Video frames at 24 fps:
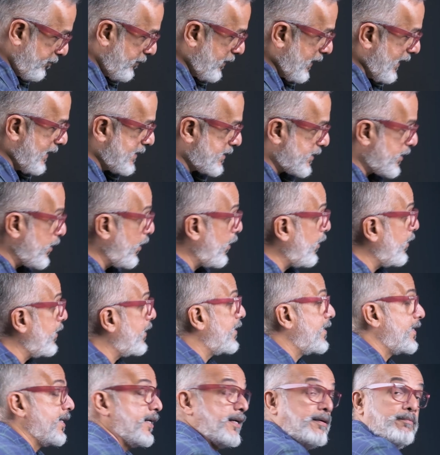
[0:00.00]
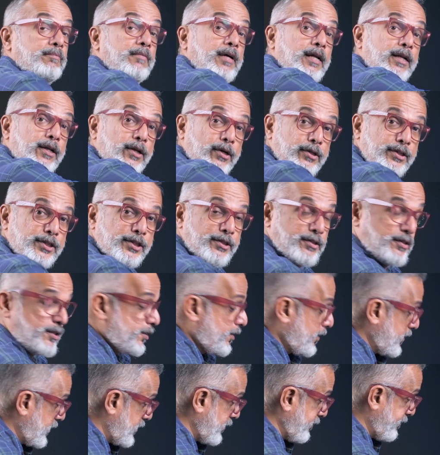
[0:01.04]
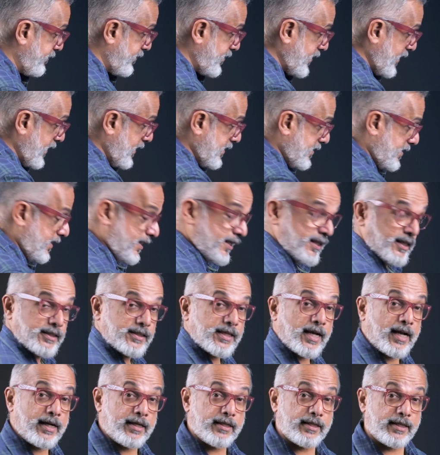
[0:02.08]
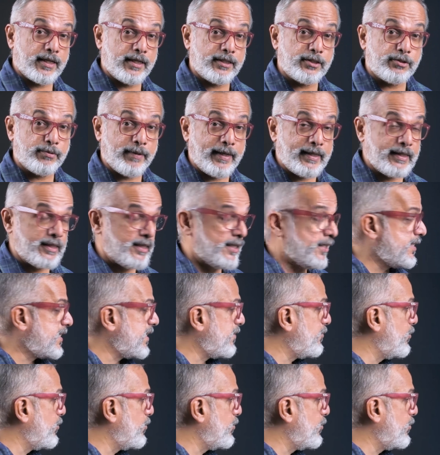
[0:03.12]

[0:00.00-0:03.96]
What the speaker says: It's got lots of trays in this 120 liter